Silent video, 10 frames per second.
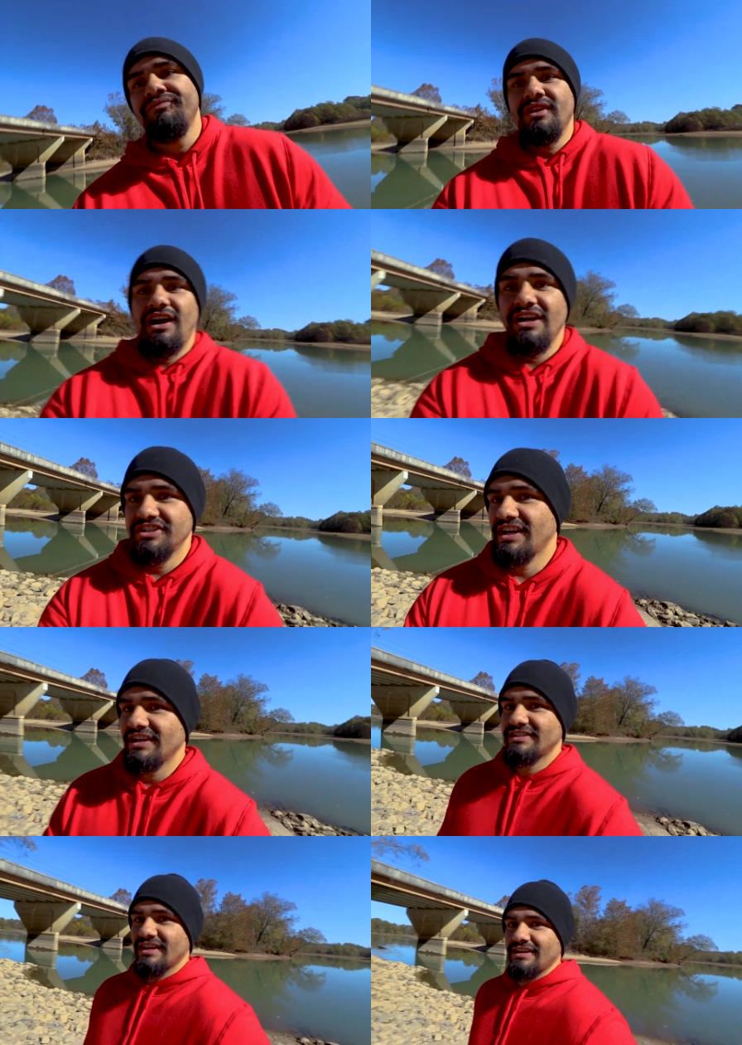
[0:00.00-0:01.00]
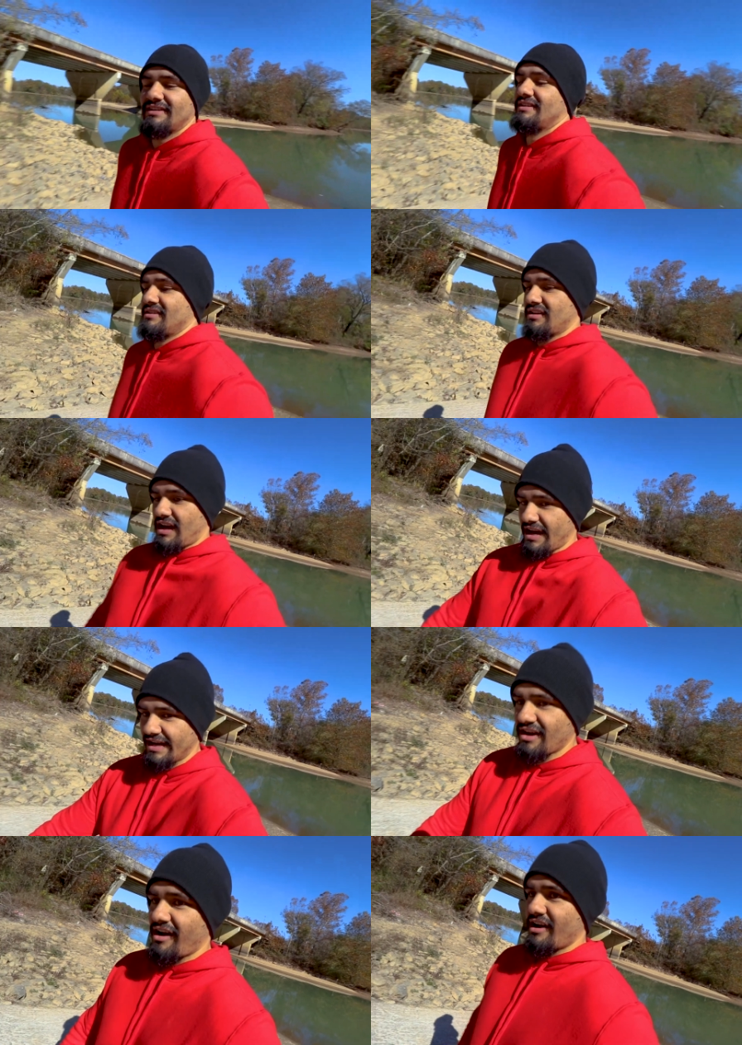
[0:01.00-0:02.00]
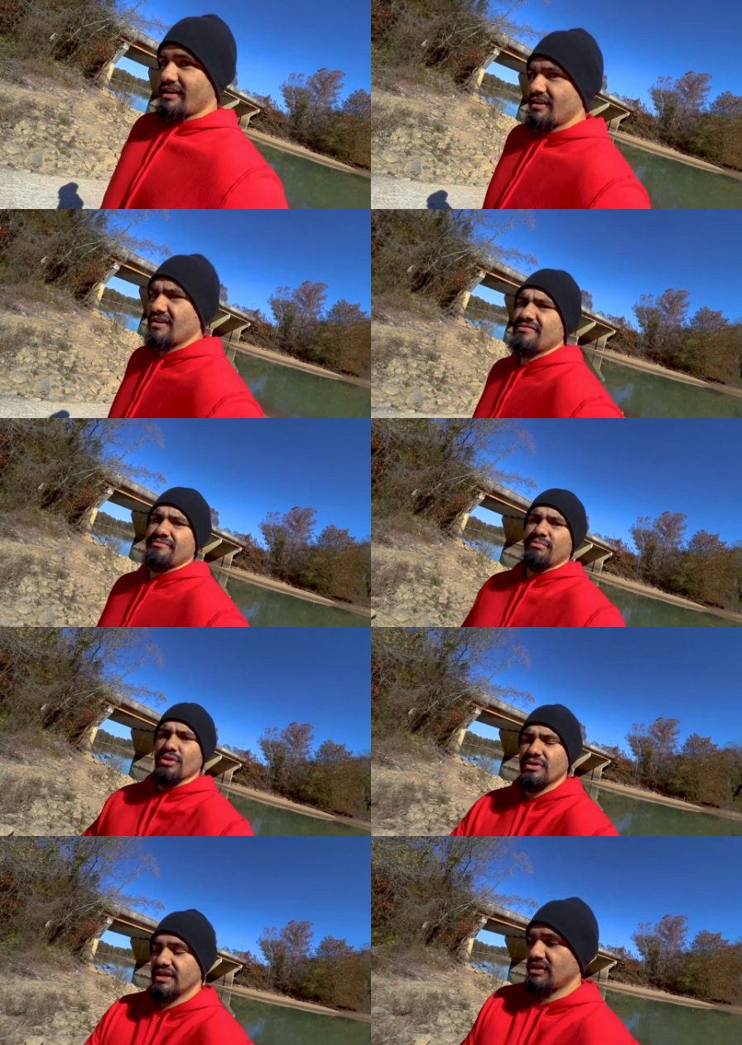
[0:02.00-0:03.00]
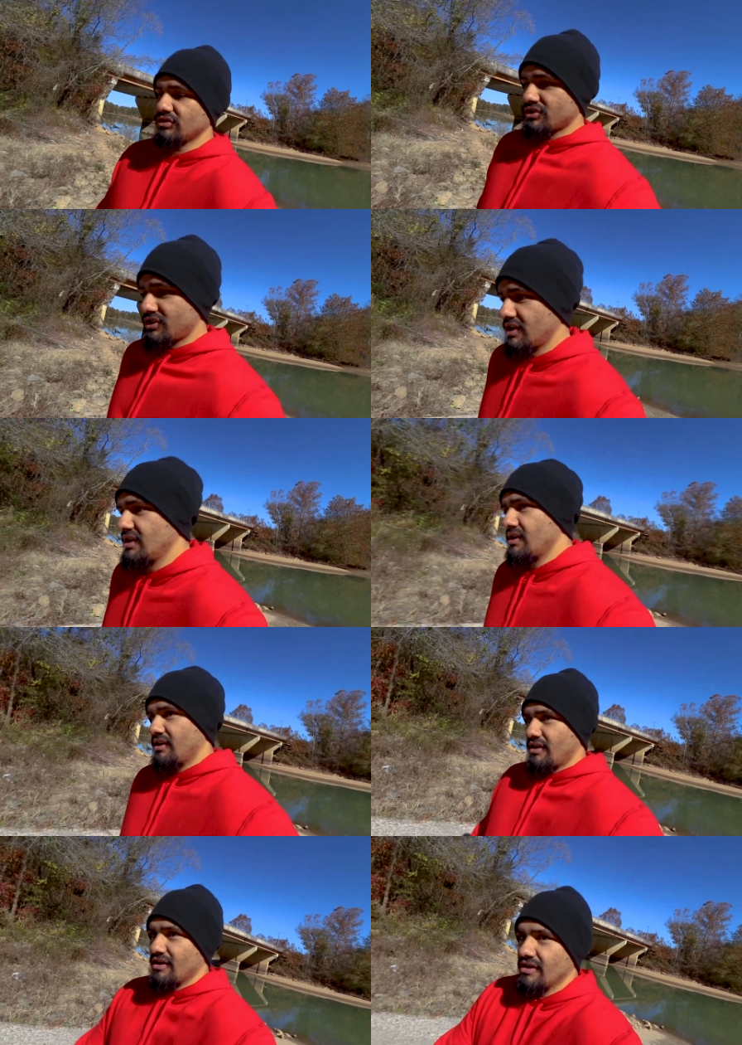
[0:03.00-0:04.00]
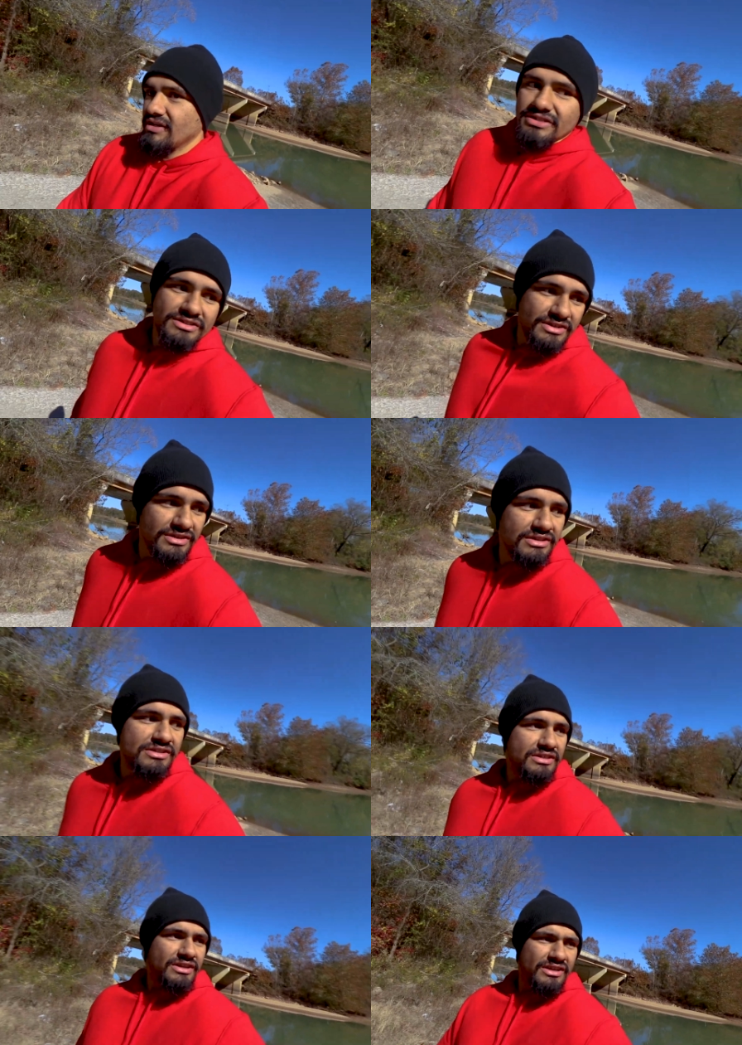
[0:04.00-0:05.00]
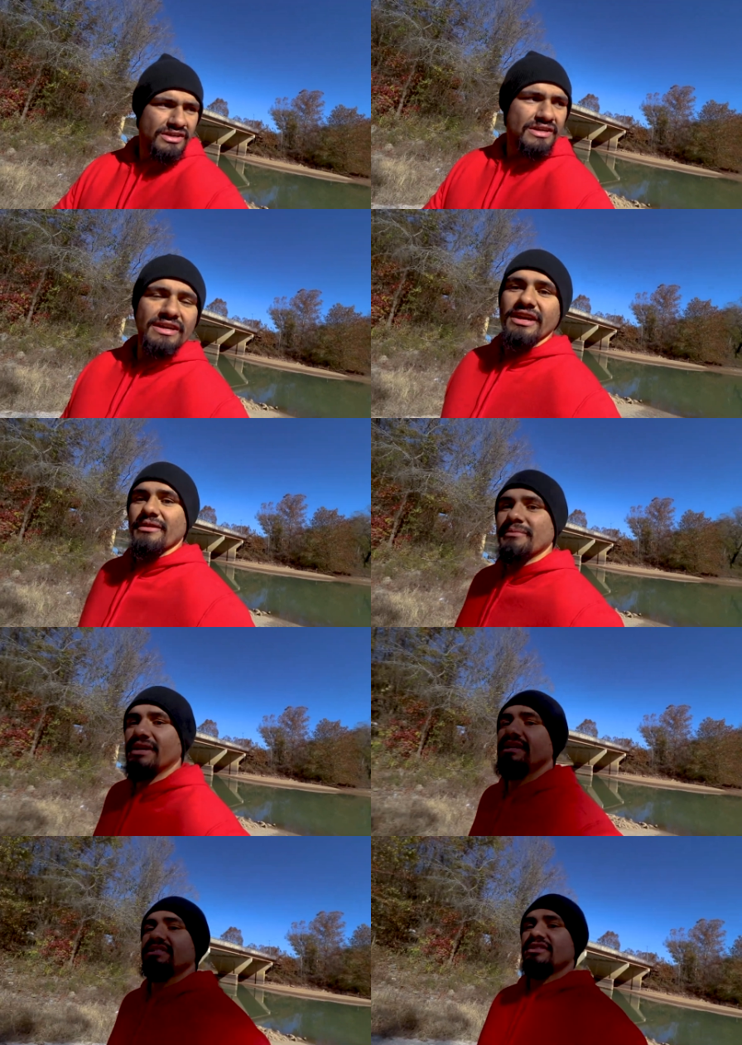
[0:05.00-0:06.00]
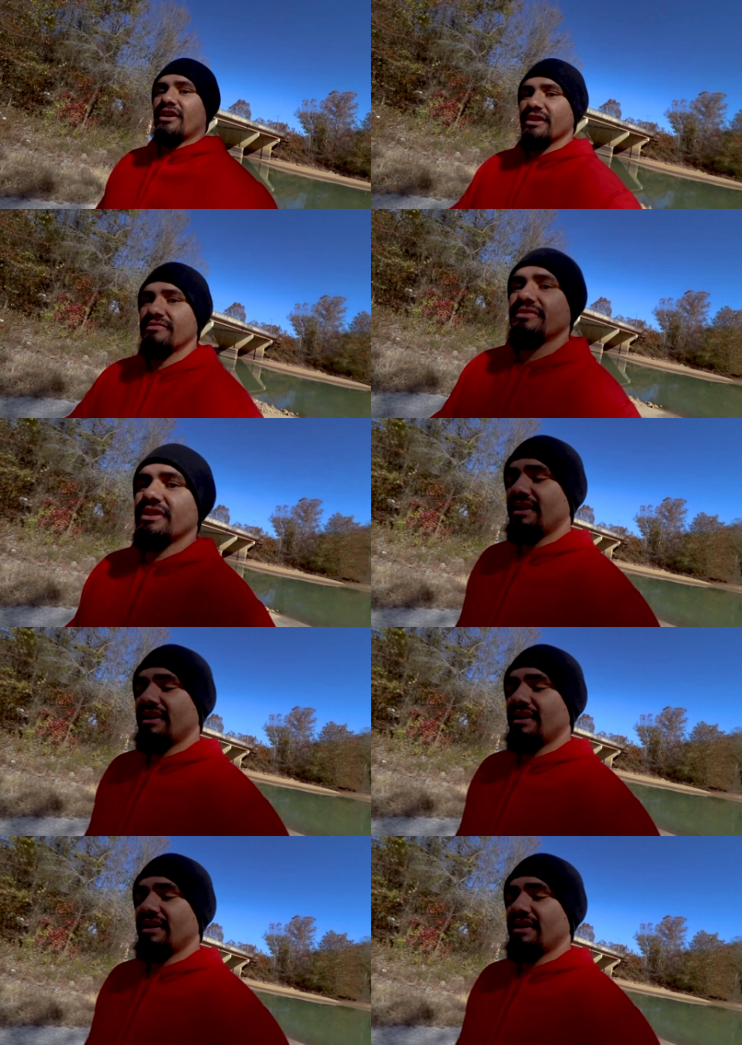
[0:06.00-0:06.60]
All right, you guys, I caught enough bluegills to get me started for the